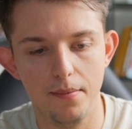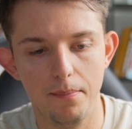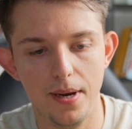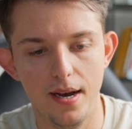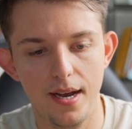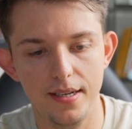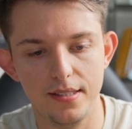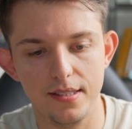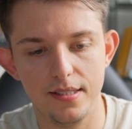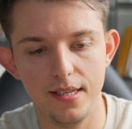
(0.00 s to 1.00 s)
by
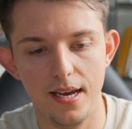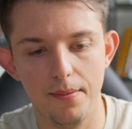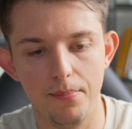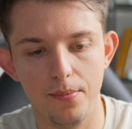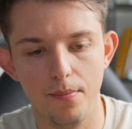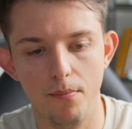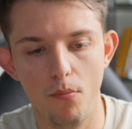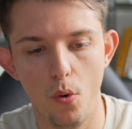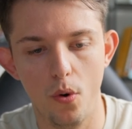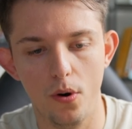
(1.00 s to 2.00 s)
step,
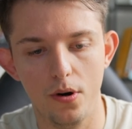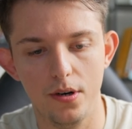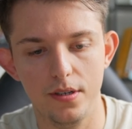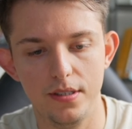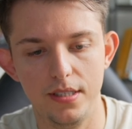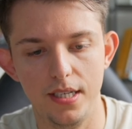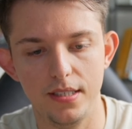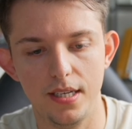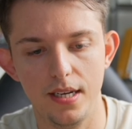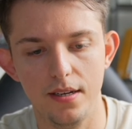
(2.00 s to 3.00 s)
more
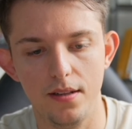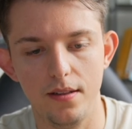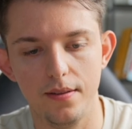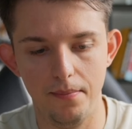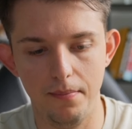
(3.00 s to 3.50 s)
detail.